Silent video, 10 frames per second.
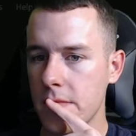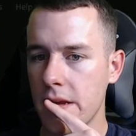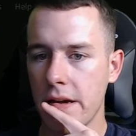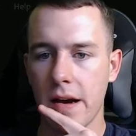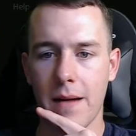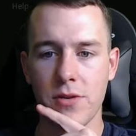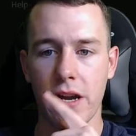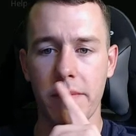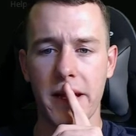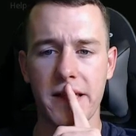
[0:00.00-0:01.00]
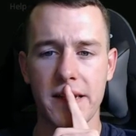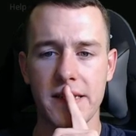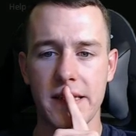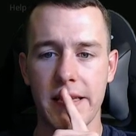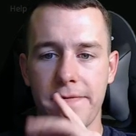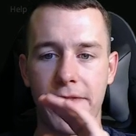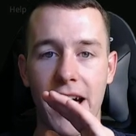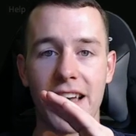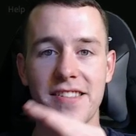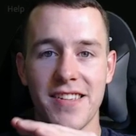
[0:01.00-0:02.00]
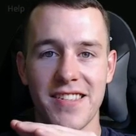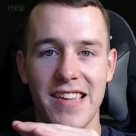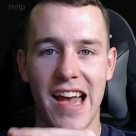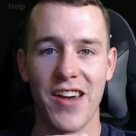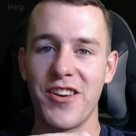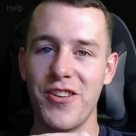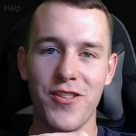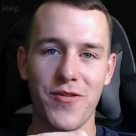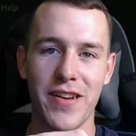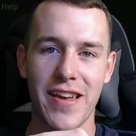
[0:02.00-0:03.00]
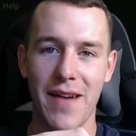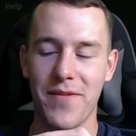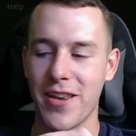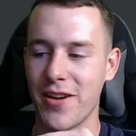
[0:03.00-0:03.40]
I'm trying to make this the fastest how to do your recap video